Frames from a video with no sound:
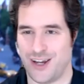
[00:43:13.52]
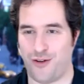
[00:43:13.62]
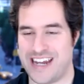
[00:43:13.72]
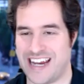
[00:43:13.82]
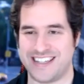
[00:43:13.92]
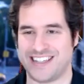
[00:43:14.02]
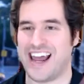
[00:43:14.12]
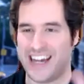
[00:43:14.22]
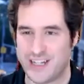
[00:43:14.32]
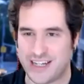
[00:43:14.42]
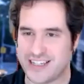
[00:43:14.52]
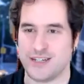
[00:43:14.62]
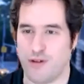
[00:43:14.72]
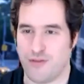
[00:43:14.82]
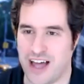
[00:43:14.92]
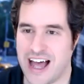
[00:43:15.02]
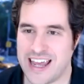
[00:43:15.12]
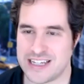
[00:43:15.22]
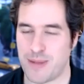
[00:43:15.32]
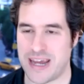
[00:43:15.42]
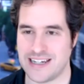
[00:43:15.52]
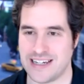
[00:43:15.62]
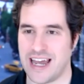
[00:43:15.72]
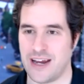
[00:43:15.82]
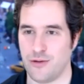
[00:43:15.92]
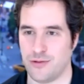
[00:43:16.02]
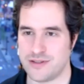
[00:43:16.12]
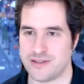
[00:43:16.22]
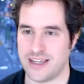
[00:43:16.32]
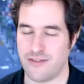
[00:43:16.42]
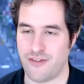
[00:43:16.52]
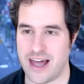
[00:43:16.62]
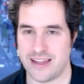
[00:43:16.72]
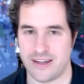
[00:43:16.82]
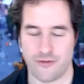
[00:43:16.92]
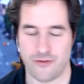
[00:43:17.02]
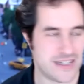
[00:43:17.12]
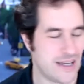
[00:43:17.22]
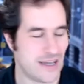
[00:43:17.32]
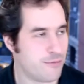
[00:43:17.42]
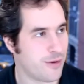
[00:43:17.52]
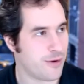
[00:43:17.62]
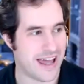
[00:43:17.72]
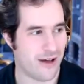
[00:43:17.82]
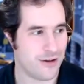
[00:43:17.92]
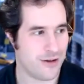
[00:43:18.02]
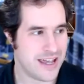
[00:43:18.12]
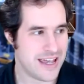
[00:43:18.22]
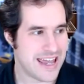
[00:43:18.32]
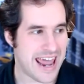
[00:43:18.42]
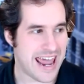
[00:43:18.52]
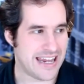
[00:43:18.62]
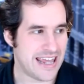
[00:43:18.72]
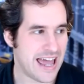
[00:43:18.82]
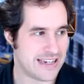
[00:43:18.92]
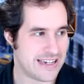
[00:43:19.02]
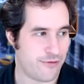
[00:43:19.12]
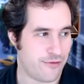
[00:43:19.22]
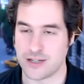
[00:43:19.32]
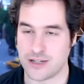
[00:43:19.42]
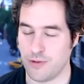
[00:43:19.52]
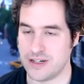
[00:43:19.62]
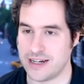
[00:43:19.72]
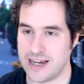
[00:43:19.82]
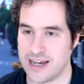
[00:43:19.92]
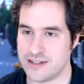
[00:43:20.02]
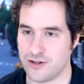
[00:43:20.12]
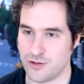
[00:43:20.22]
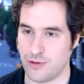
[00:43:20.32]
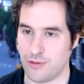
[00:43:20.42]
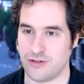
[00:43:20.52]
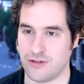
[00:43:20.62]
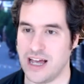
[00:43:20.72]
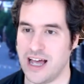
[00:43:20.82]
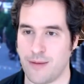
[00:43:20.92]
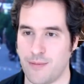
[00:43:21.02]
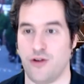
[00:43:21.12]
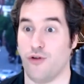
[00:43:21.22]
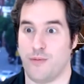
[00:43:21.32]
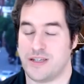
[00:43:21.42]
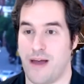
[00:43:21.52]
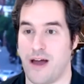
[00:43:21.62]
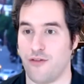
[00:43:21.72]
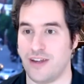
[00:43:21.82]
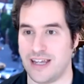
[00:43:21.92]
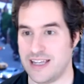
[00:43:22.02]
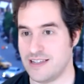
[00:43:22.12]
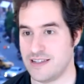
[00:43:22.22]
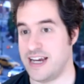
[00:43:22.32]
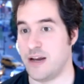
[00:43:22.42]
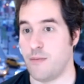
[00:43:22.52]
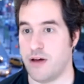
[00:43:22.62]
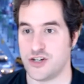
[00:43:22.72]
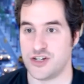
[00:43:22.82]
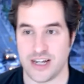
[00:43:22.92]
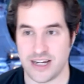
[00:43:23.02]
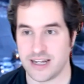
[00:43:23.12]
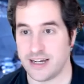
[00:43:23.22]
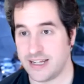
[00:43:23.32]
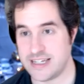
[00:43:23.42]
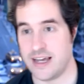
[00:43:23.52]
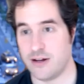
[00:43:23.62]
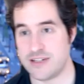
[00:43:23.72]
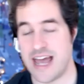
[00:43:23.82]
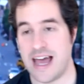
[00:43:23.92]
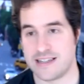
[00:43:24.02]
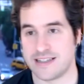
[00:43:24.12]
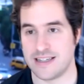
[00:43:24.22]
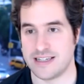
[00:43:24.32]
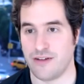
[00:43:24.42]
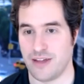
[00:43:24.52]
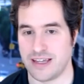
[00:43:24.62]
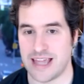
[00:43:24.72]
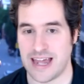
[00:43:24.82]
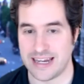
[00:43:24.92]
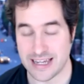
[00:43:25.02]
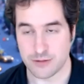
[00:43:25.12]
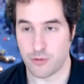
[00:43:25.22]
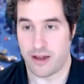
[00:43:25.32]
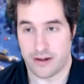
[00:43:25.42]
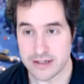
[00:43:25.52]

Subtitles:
data scientist is one of the highest paid titles in the Valley, for example, right now. And yet, if you ask what data scientists are doing with their time, an enormous amount of it is data munging and ETL tasks and stuff like that. And guess what?